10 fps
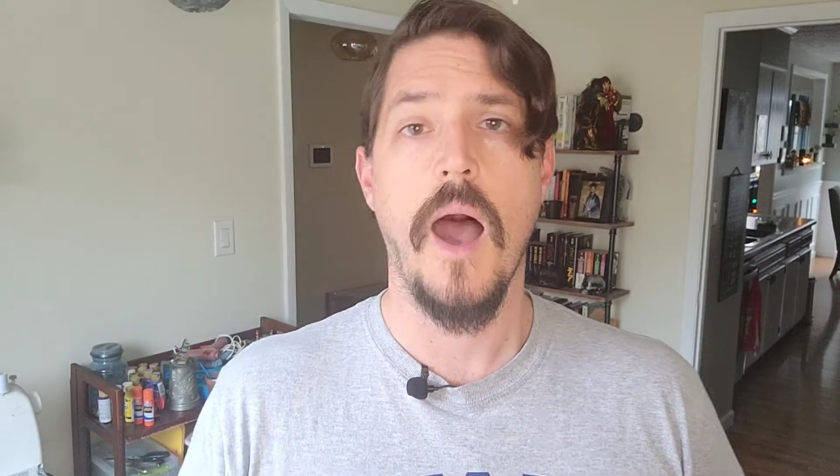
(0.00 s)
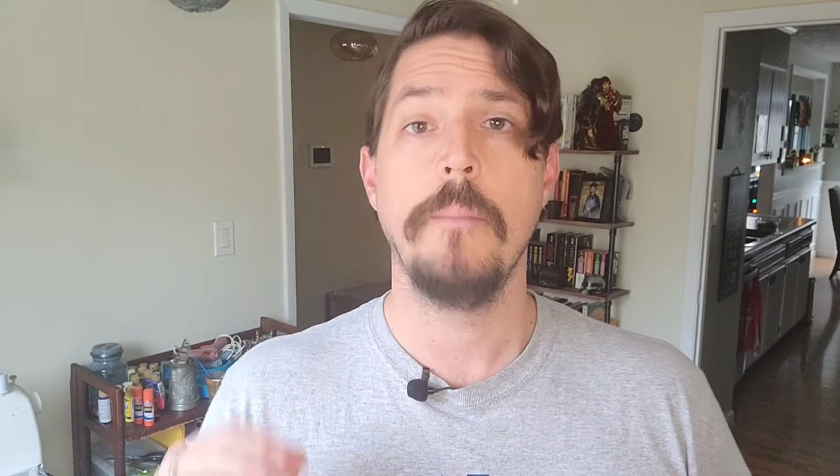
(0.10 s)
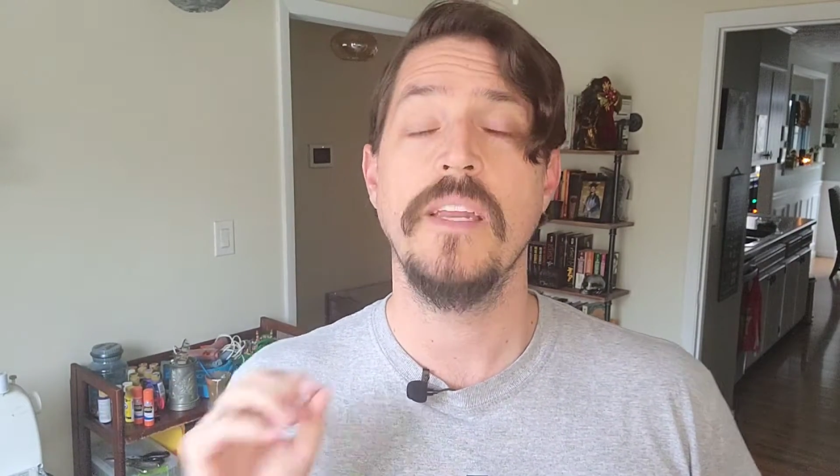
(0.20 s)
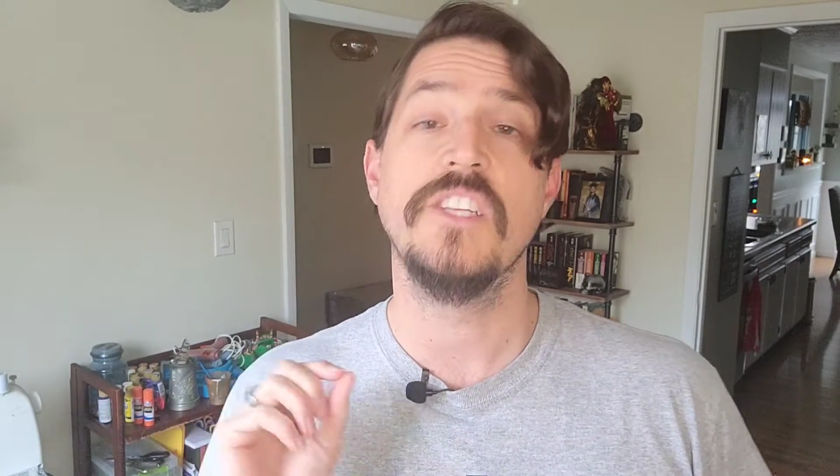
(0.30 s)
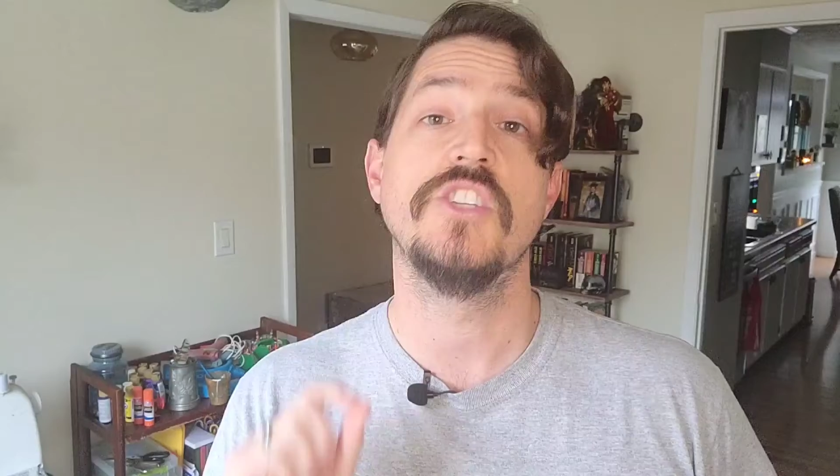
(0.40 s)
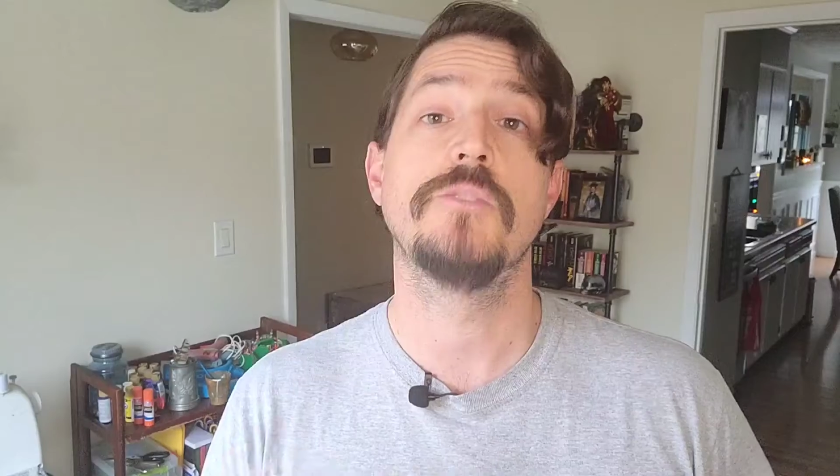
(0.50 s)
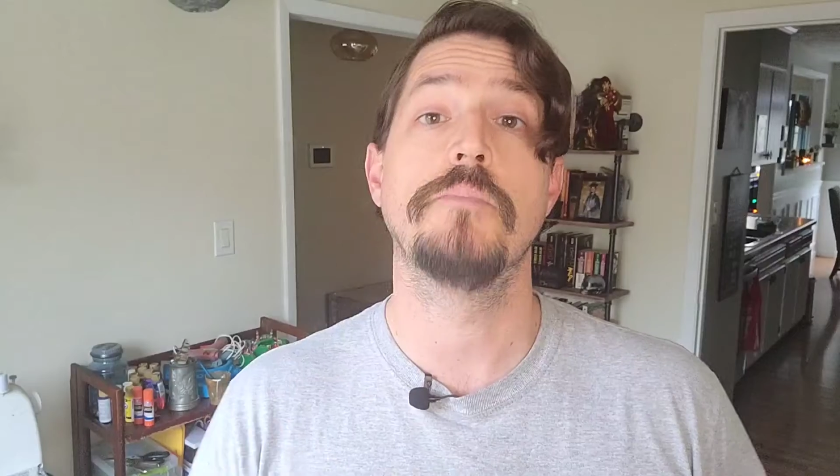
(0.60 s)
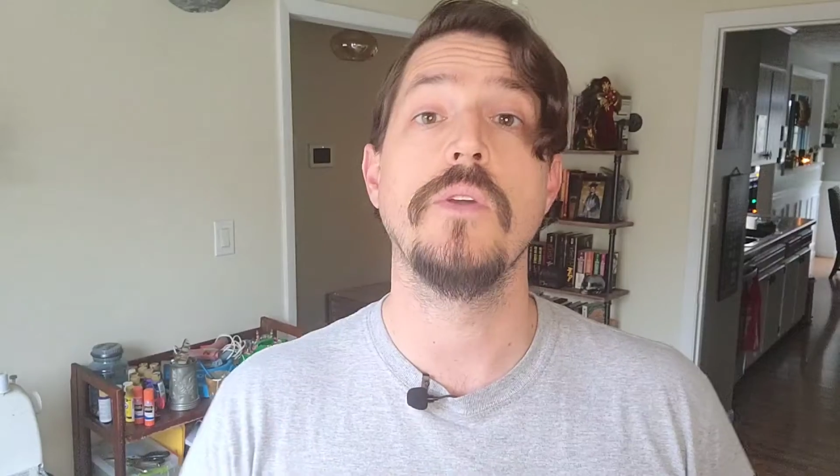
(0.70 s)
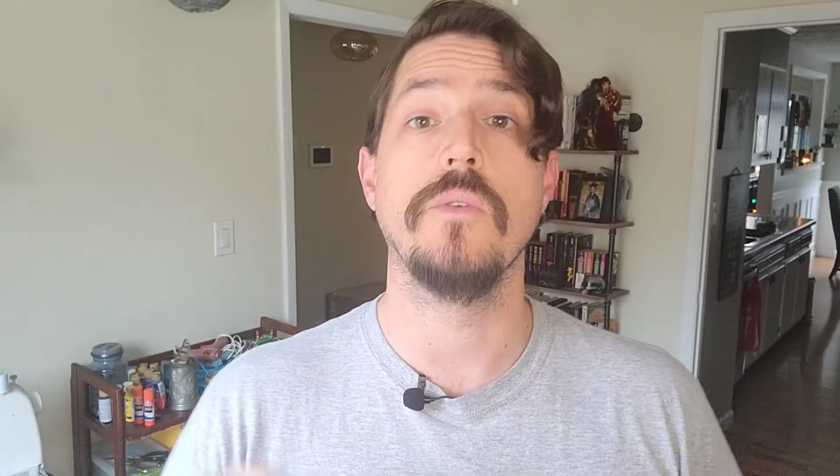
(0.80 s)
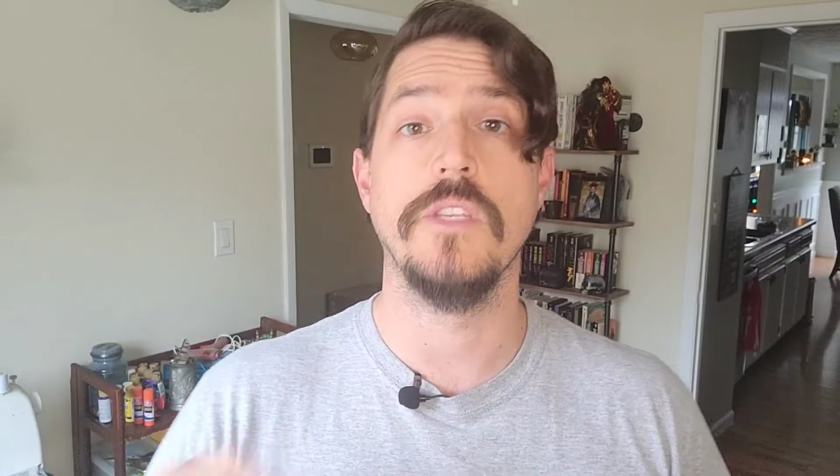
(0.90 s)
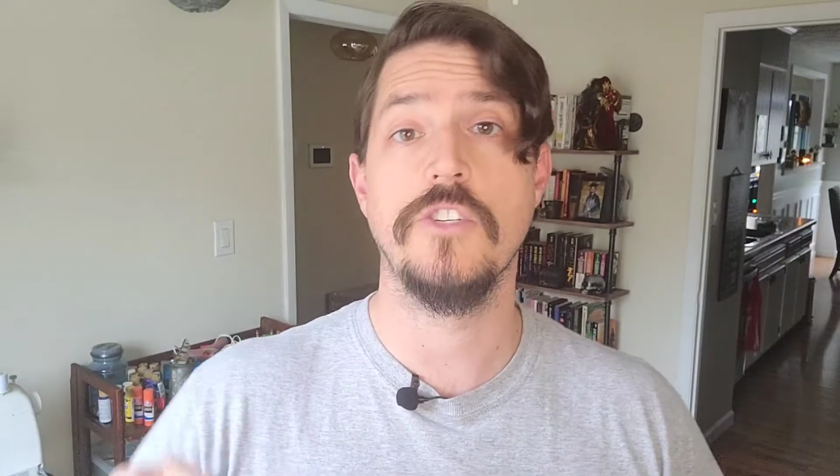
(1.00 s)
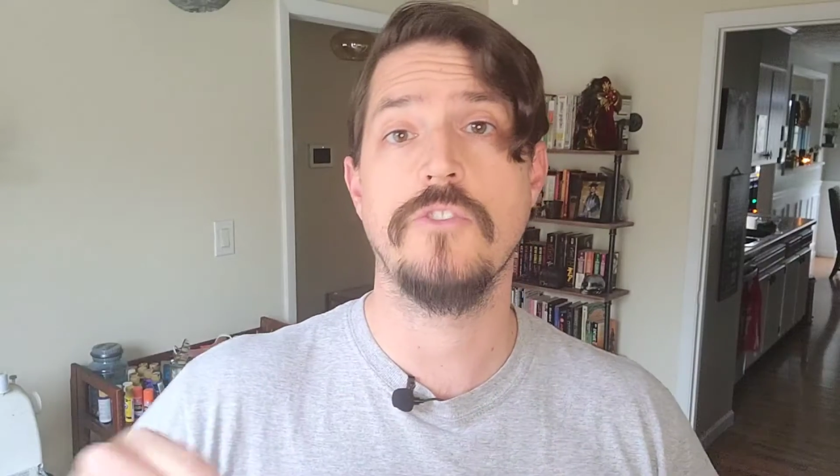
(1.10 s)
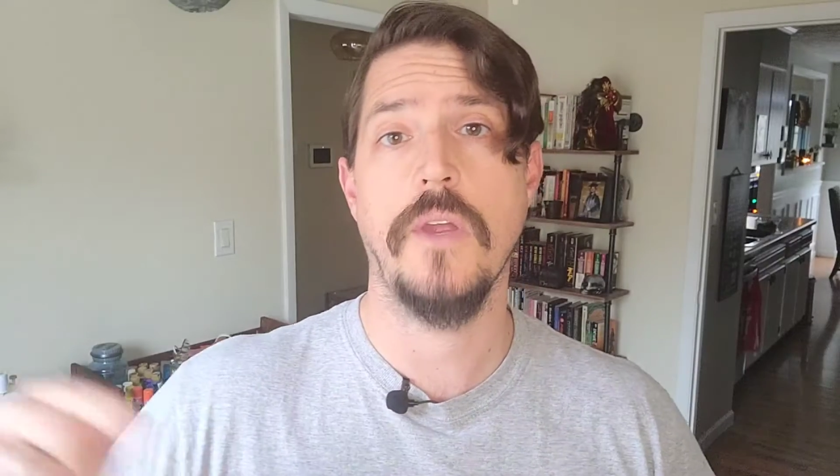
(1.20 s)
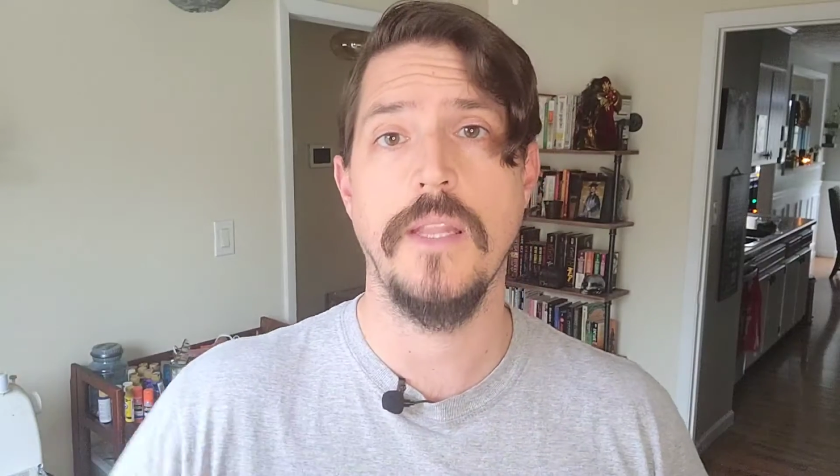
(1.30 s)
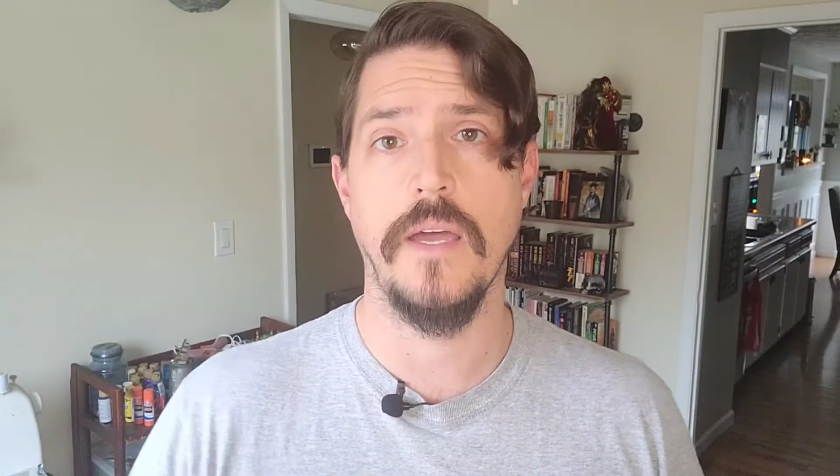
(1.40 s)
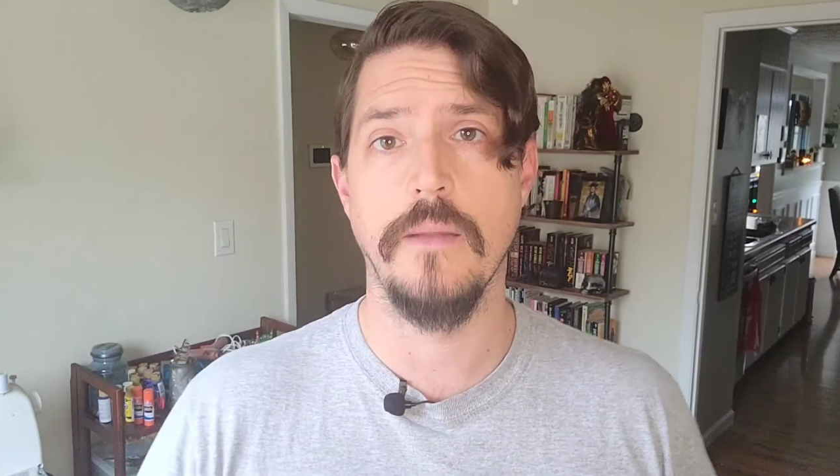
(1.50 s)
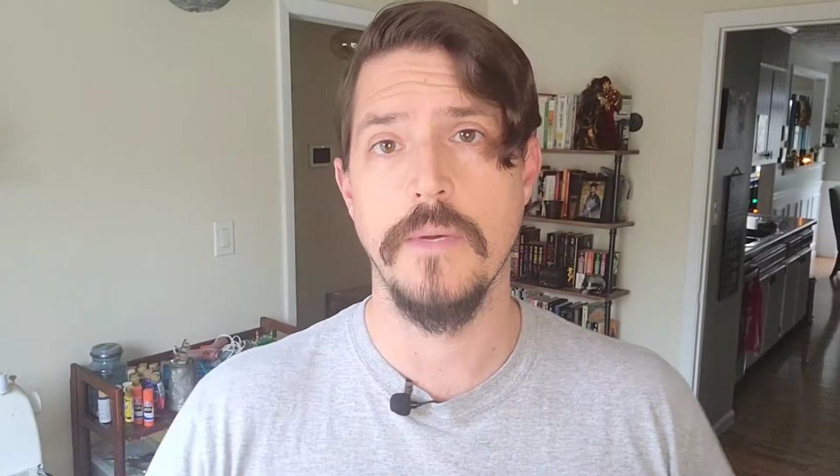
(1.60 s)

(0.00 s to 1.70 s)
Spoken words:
I'm going to dispute this trade line.